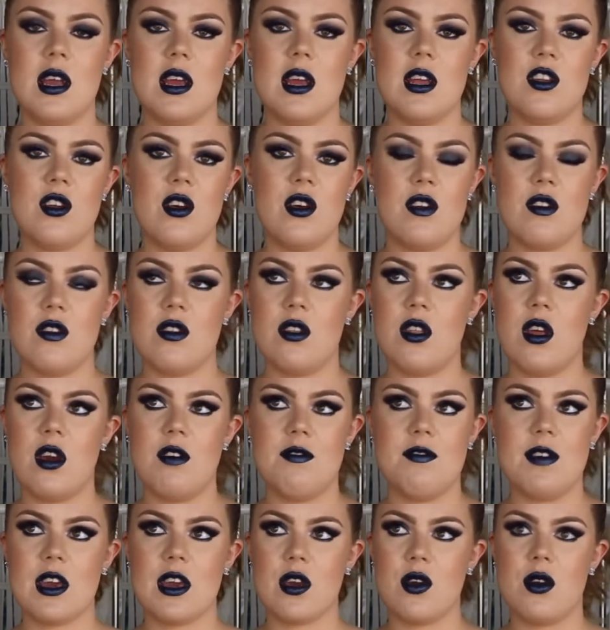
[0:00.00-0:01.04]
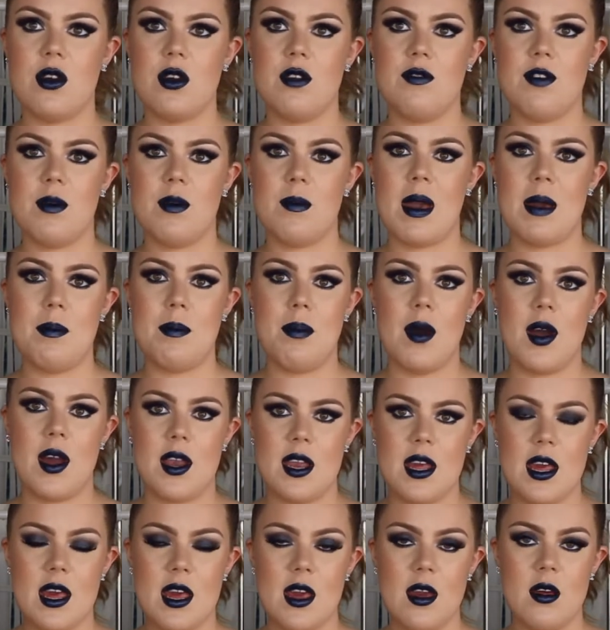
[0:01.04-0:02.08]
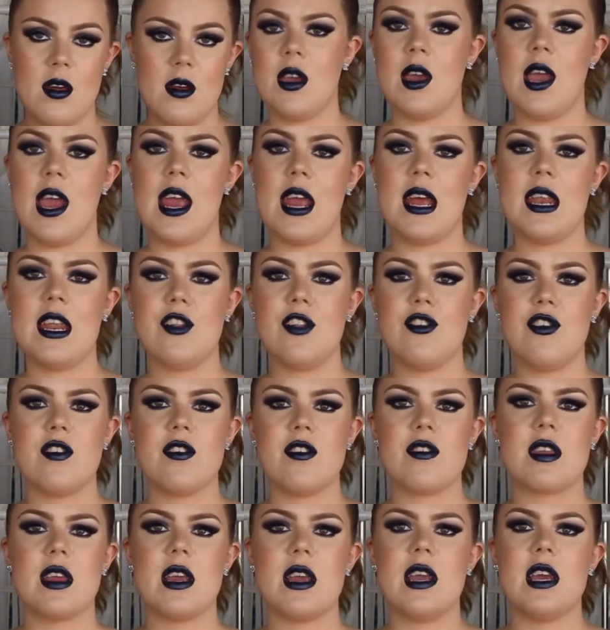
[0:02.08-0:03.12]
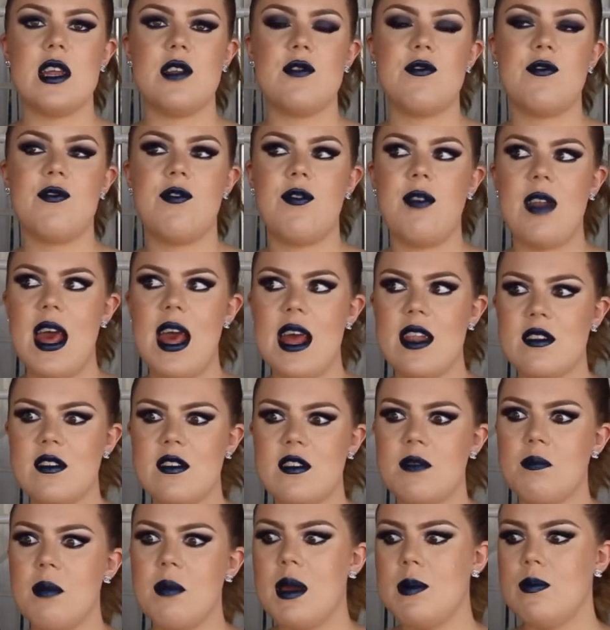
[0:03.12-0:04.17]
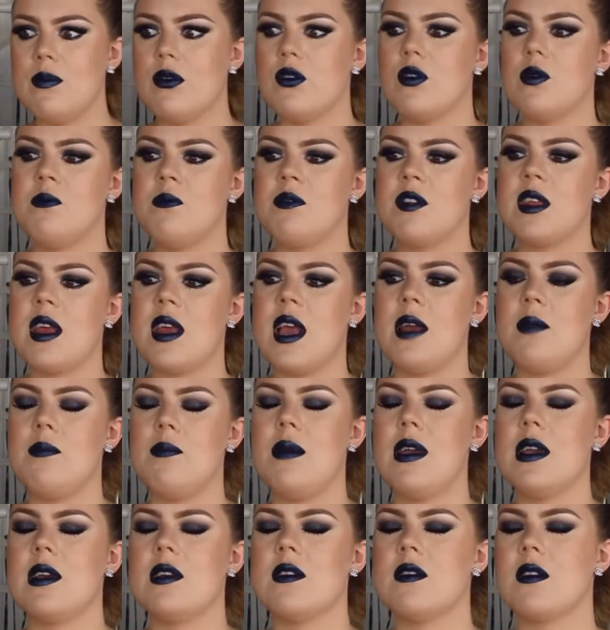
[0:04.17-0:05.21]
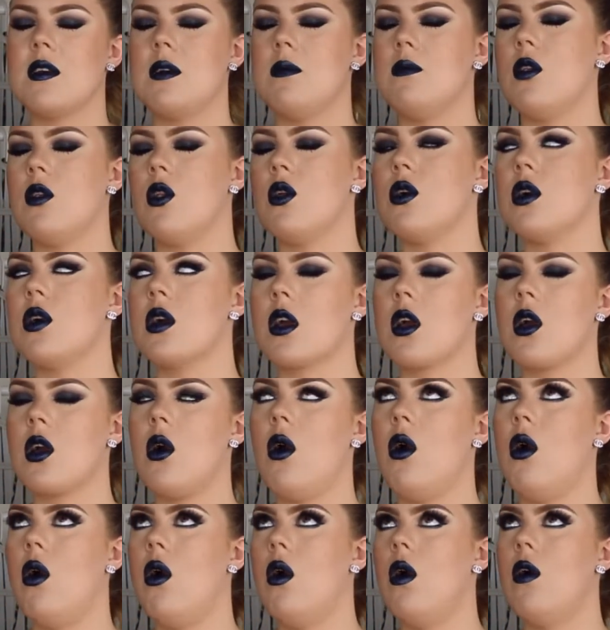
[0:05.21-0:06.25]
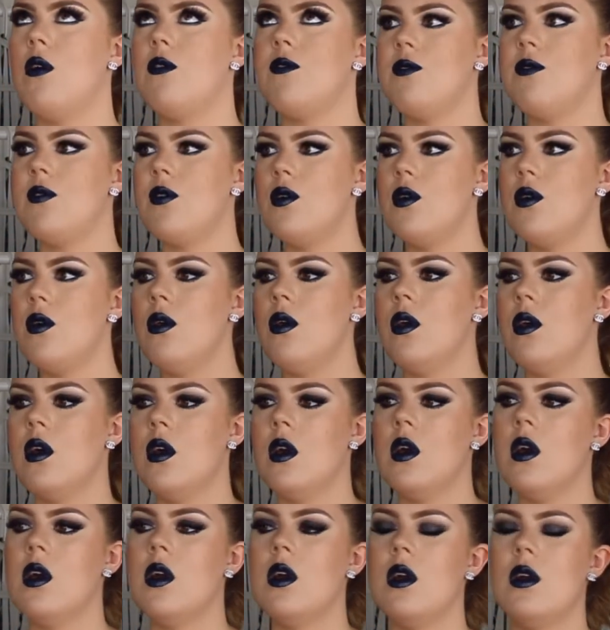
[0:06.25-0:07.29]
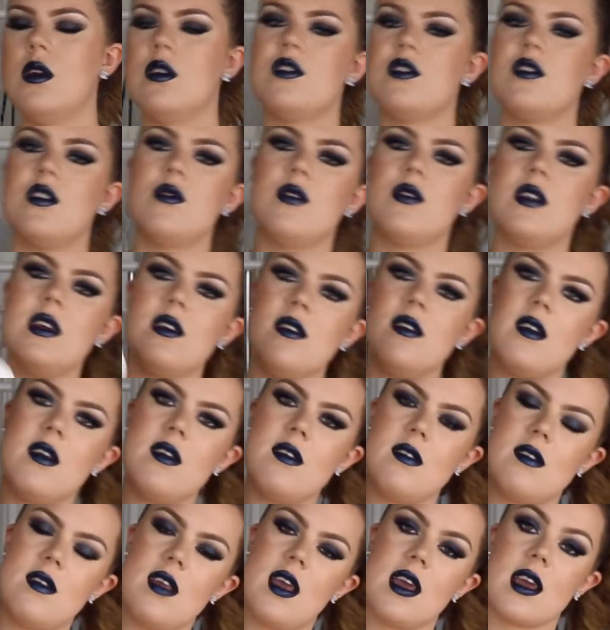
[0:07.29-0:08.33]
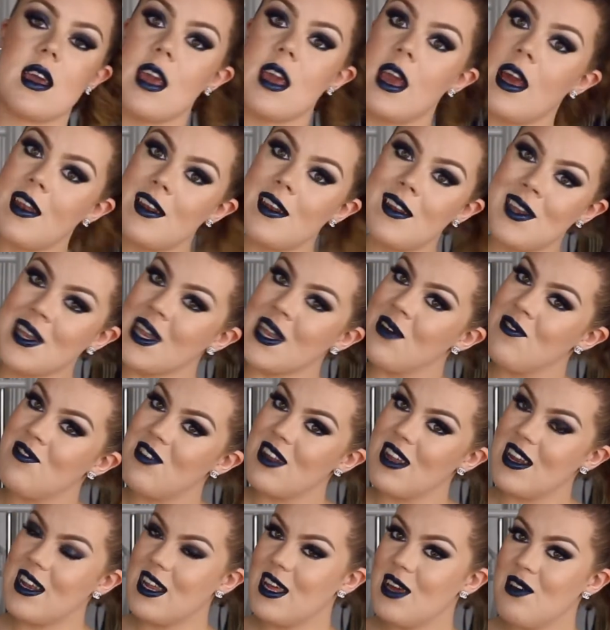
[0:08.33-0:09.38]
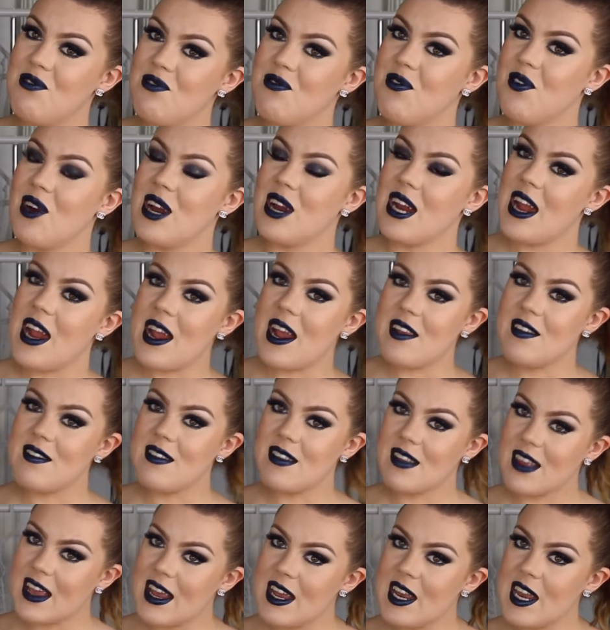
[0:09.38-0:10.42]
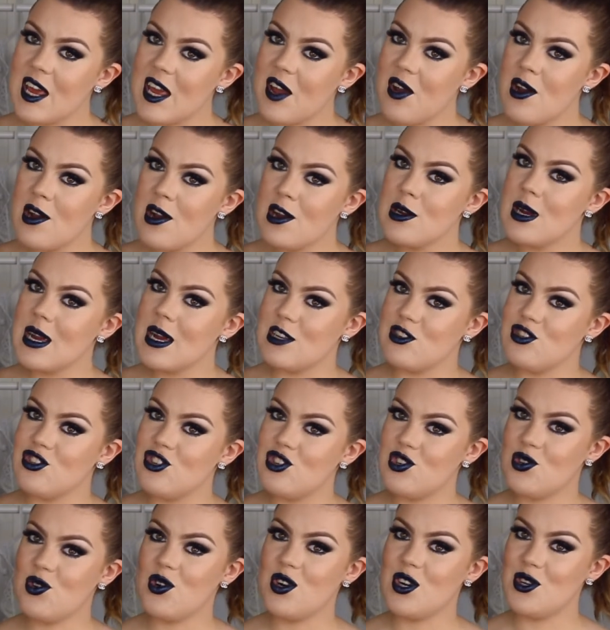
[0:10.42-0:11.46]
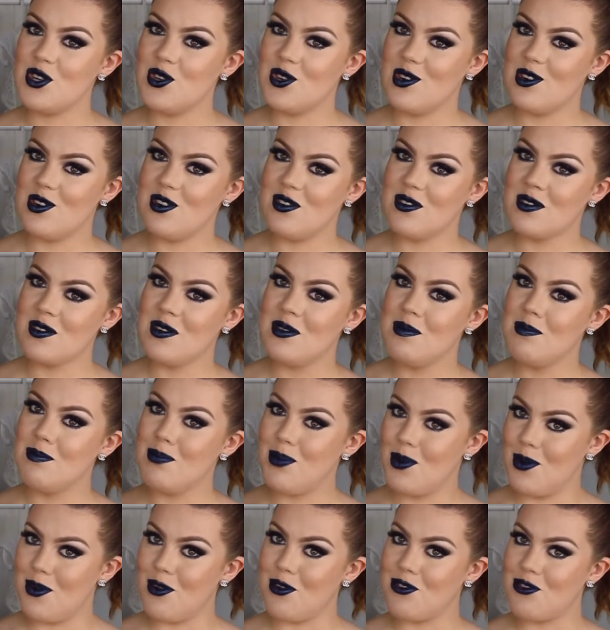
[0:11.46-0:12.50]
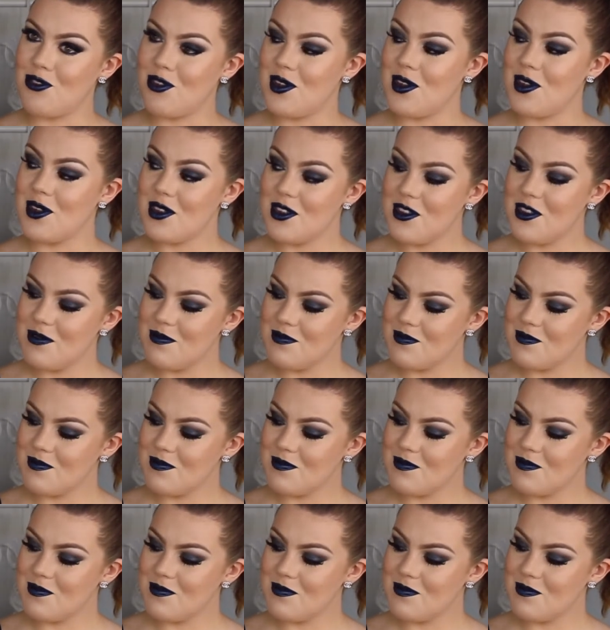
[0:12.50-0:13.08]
It does nothing good for my body, and it flattens my boobs and makes them look awful. So this is, again, definitely for a skinnier and shorter person.